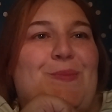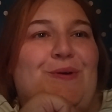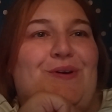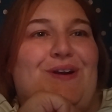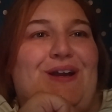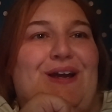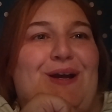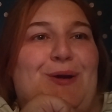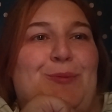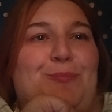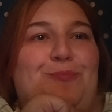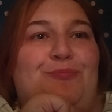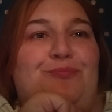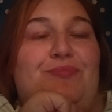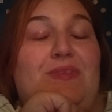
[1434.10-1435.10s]
But
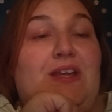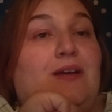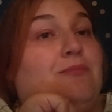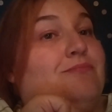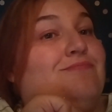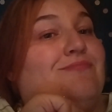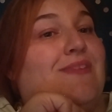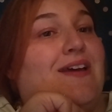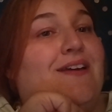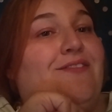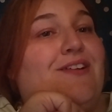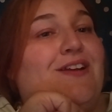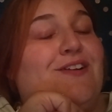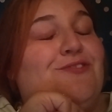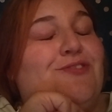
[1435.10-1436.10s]
I
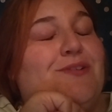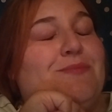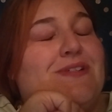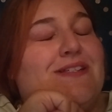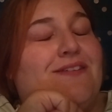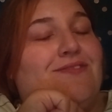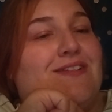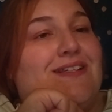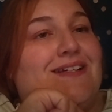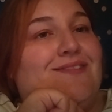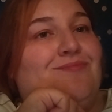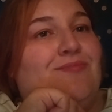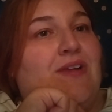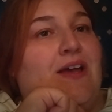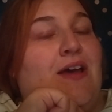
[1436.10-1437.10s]
really enjoyed myself today.
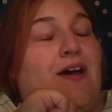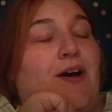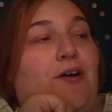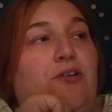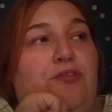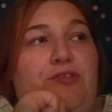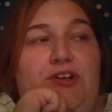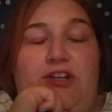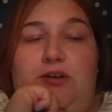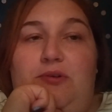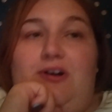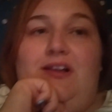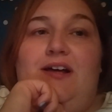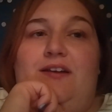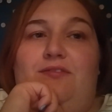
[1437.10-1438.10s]
Hopefully you
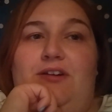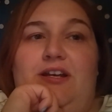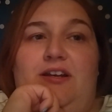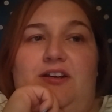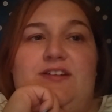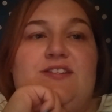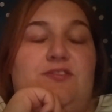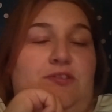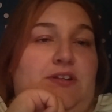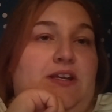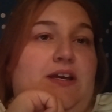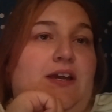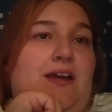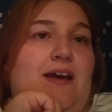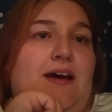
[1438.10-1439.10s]
all had a really nice
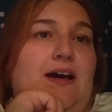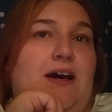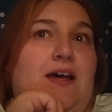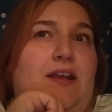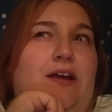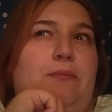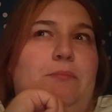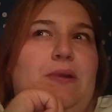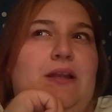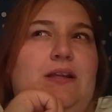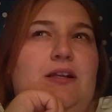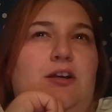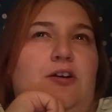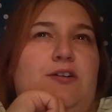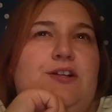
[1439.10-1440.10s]
Sunday, and I'm
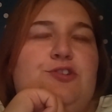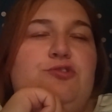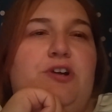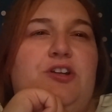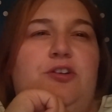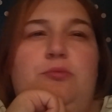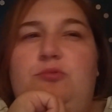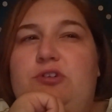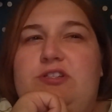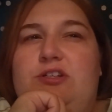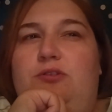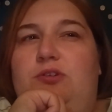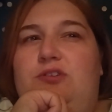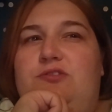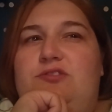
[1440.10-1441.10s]
gonna try to do more
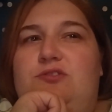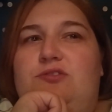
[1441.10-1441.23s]
solo